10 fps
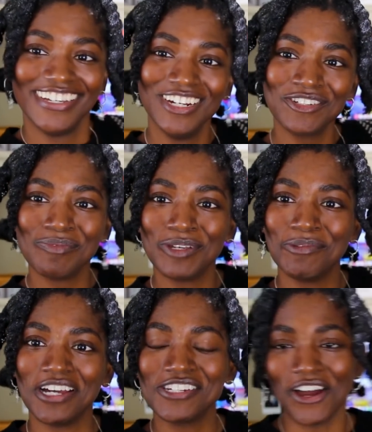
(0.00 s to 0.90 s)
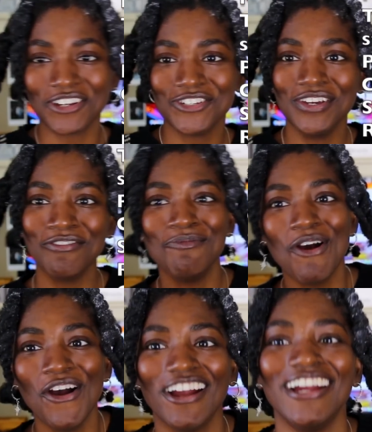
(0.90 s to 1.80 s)
here are some people I talk to even
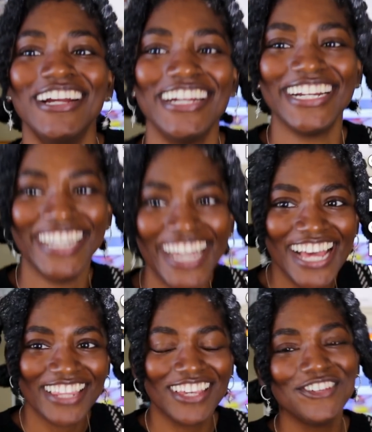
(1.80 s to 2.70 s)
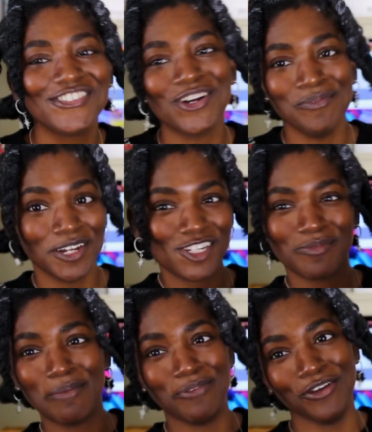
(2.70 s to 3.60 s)
more. Thank you so much
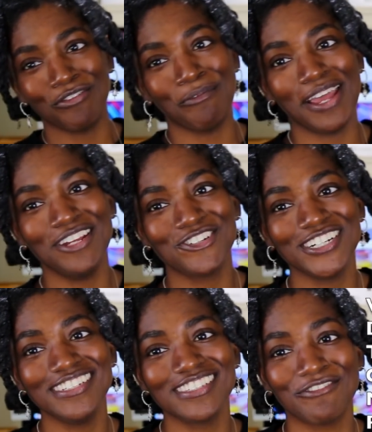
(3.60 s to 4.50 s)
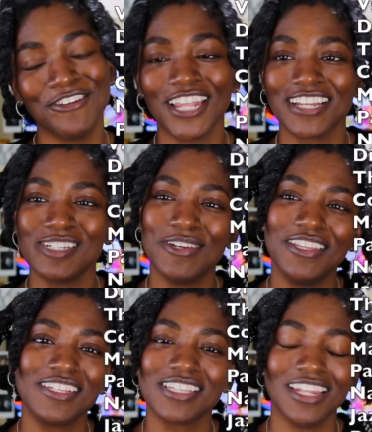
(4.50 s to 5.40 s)
to my beautiful patrons. If you'd like to be
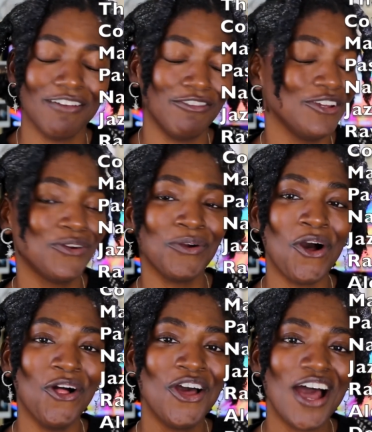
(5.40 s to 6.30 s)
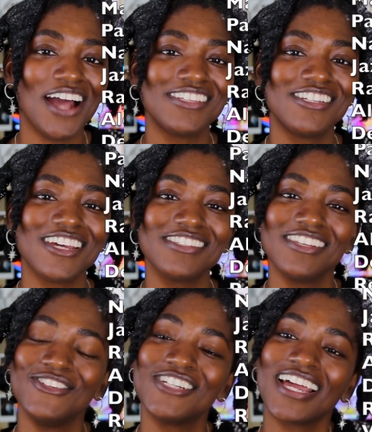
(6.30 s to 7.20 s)
in this lovely crawl, I suggest
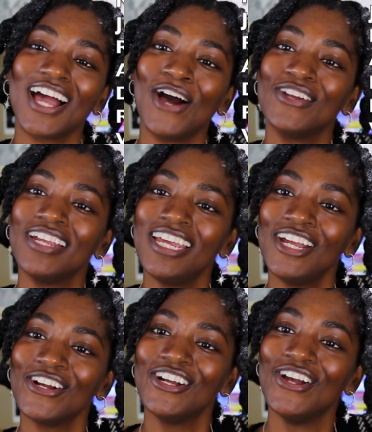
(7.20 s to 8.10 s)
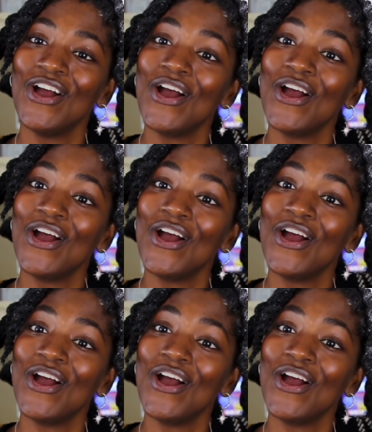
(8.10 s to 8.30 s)
that you check out here,